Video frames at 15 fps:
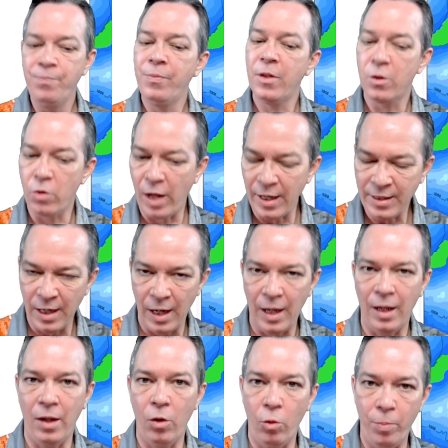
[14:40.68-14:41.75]
So that's a
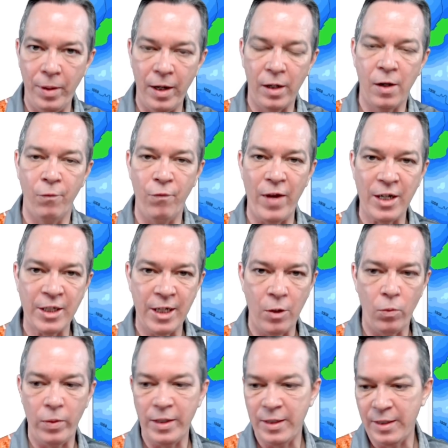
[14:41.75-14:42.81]
little bit of convection that
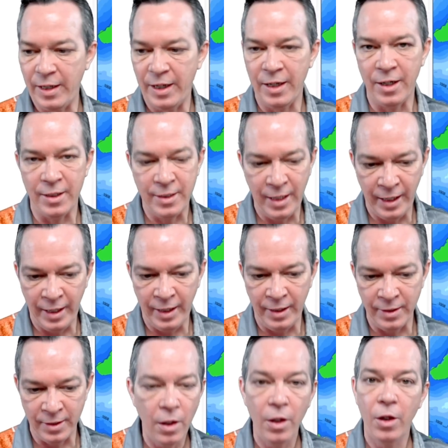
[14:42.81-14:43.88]
we see in the
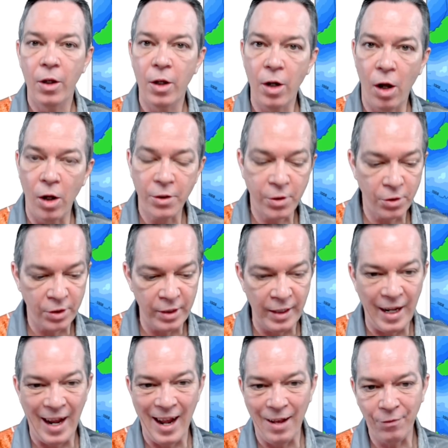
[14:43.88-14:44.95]
teens. You can also see
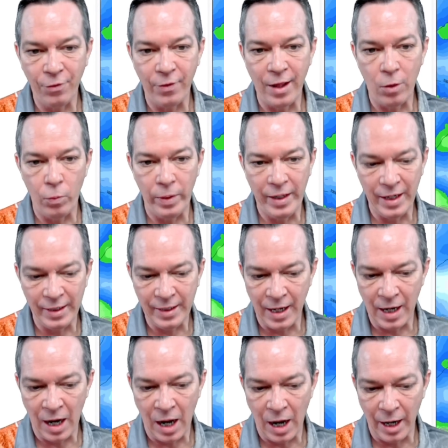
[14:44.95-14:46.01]
after that, we get that
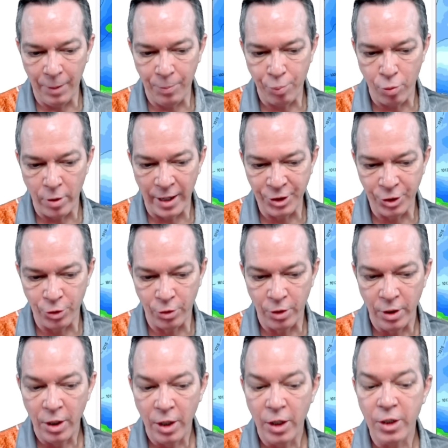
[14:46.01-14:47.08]
high pressure
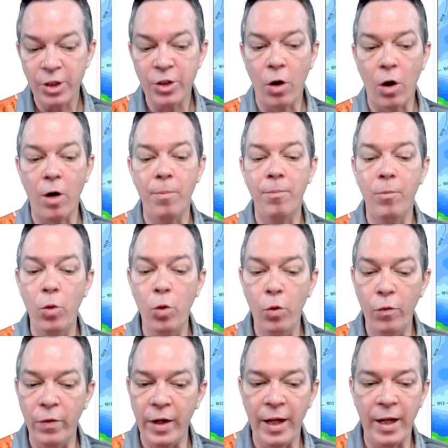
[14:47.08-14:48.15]
start
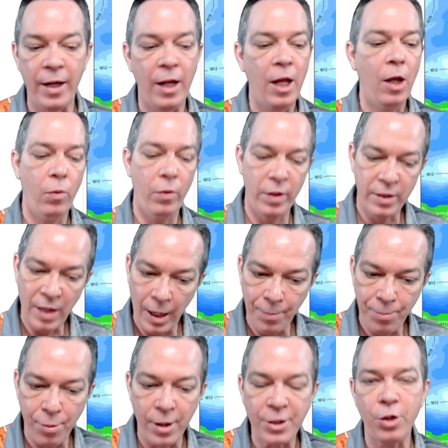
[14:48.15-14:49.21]
moving in. When this high
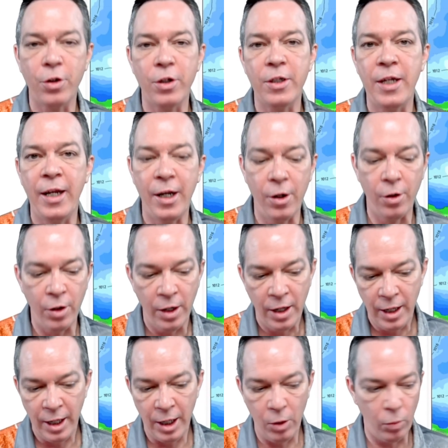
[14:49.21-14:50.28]
pressure is here,
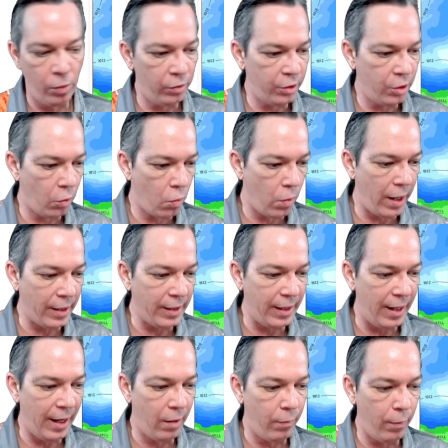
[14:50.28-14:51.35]
it will direct
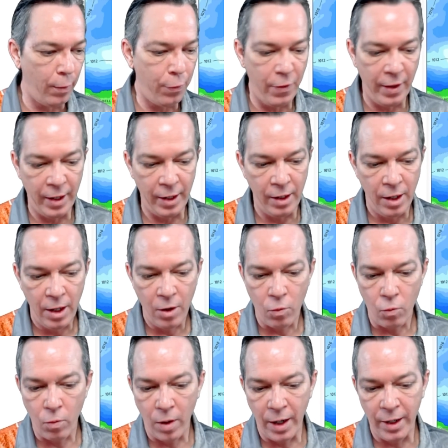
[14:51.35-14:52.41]
everything
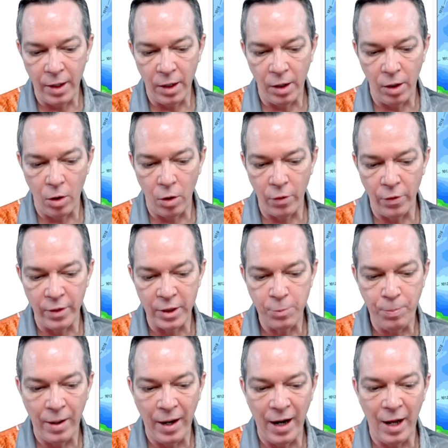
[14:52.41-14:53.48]
right along this
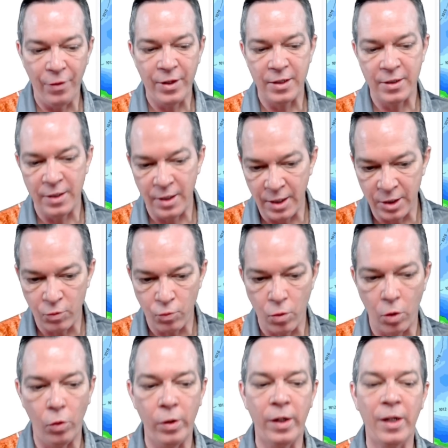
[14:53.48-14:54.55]
path because it is
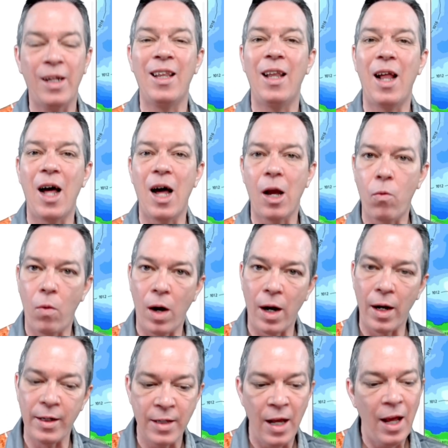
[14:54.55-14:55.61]
rolling clockwise